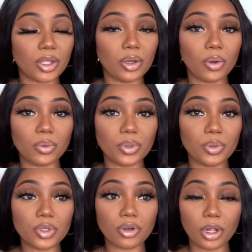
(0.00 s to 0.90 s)
you know,
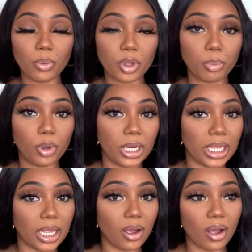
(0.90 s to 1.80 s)
you struggle with
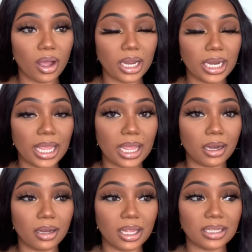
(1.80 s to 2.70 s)
putting it on
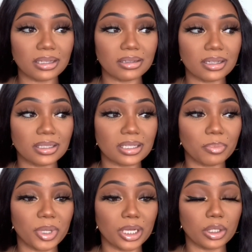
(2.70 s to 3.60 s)
and it, it's a
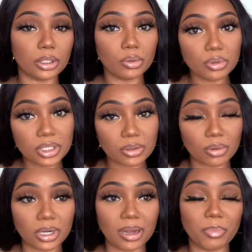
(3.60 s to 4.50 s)
bit loose
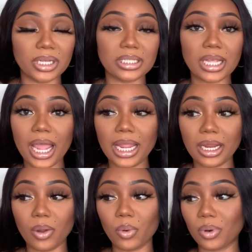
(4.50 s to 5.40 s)
or a bit
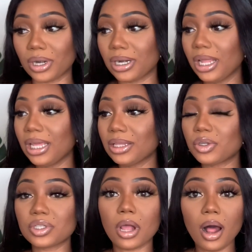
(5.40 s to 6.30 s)
tight, or there's